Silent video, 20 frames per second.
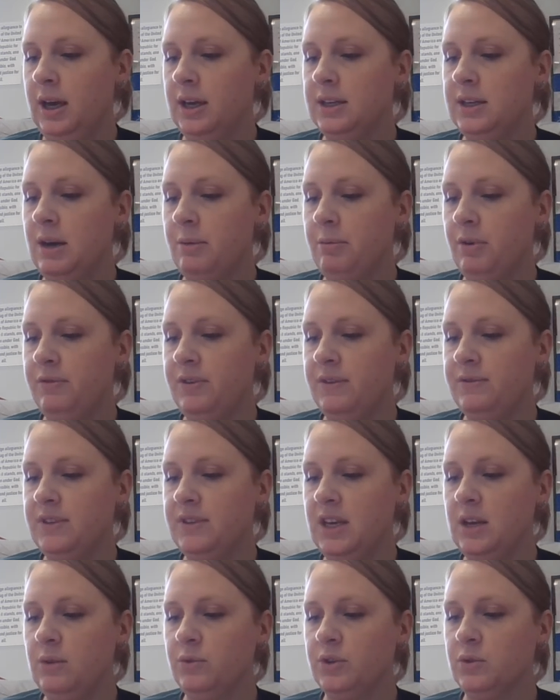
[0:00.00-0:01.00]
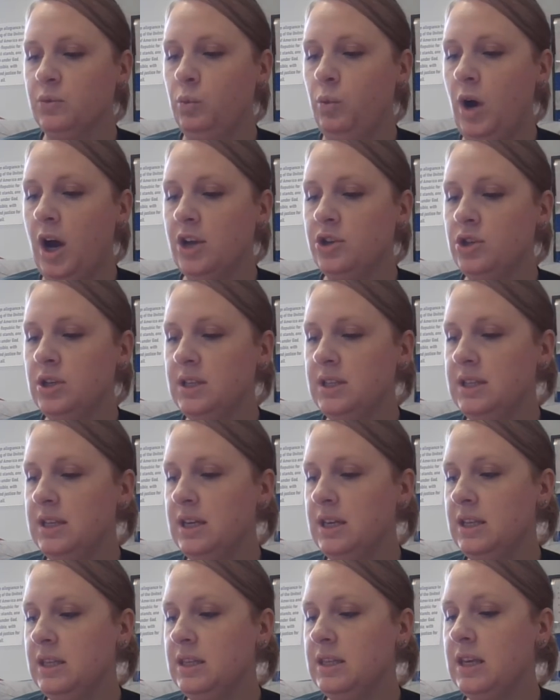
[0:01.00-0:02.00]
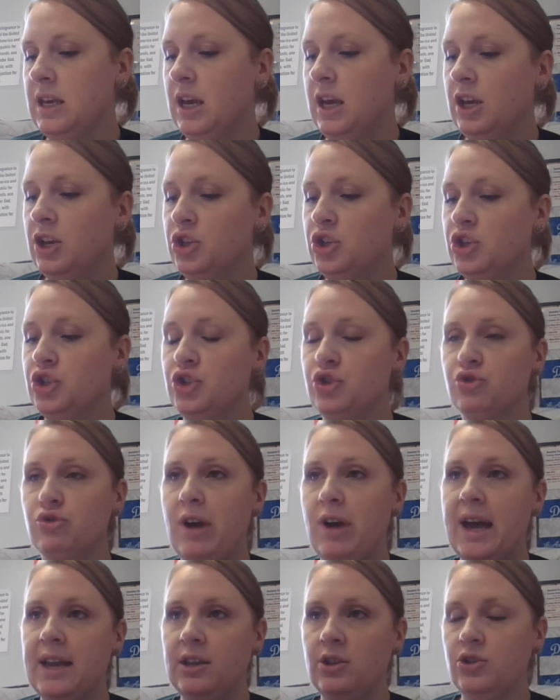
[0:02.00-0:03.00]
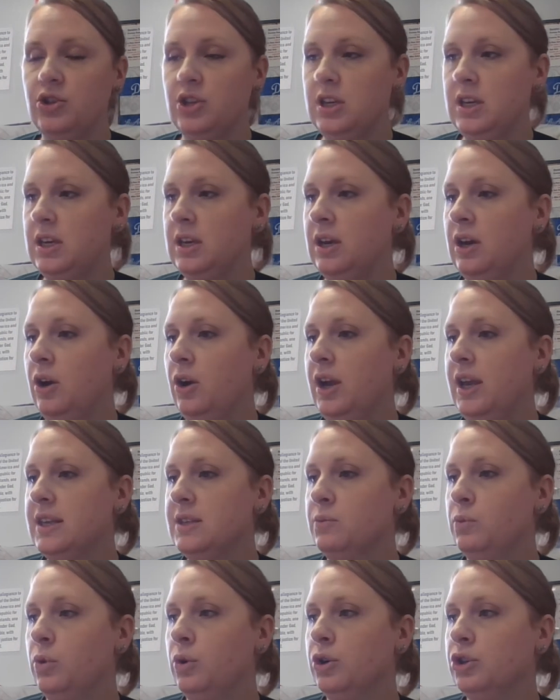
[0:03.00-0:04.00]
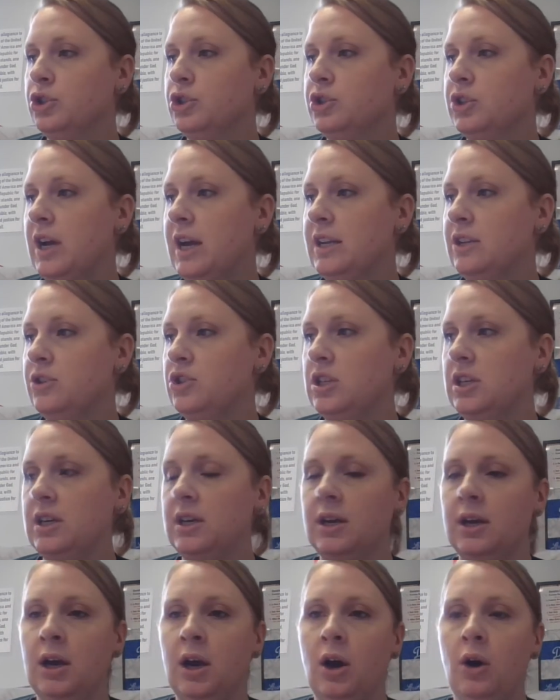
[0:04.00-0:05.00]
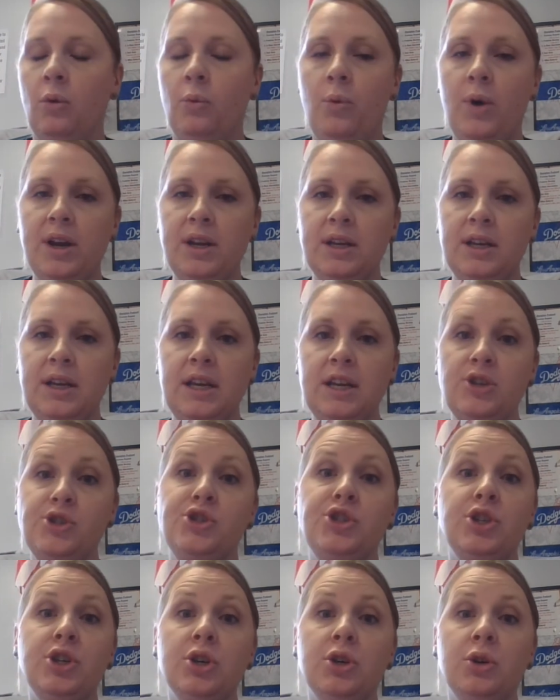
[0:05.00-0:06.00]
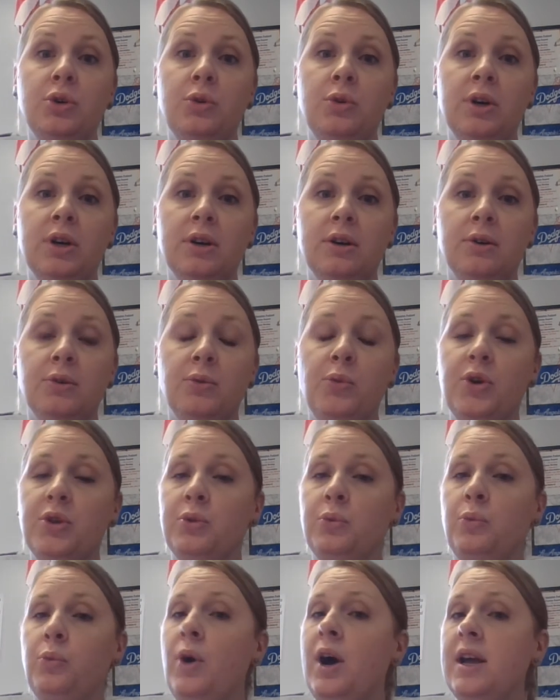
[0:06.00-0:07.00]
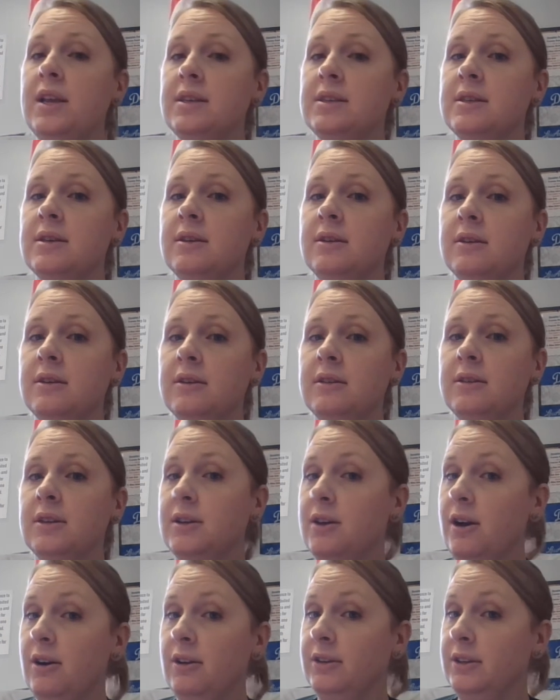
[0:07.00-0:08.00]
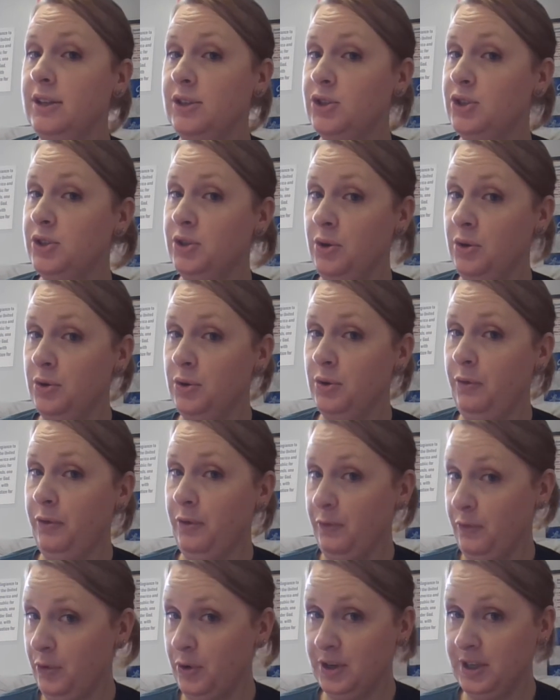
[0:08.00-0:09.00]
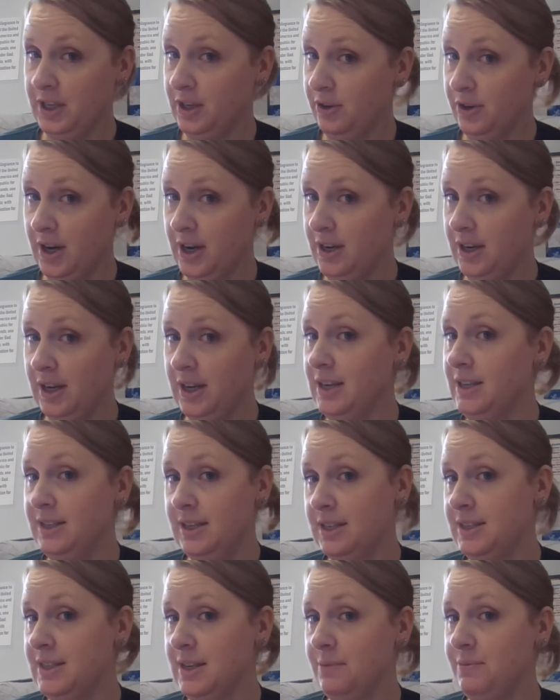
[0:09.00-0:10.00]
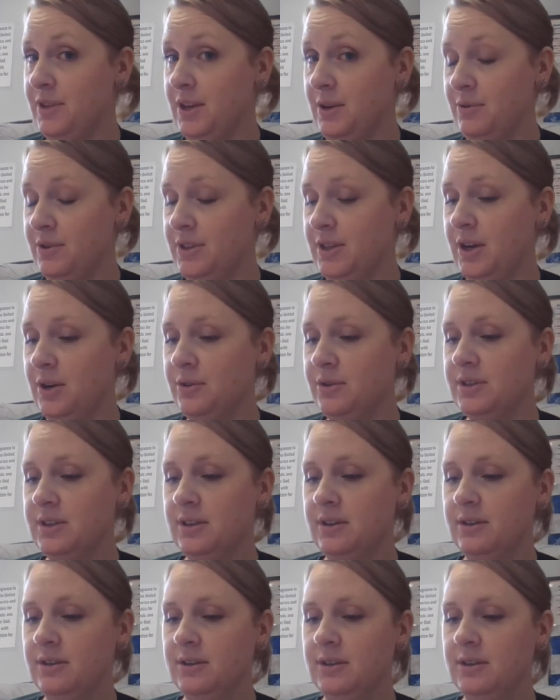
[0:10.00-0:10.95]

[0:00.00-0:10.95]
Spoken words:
Number 15 was Washington's strategy, his war strategy. What did he do with what the colonists stole from Fort Ticonderoga? He did something with those.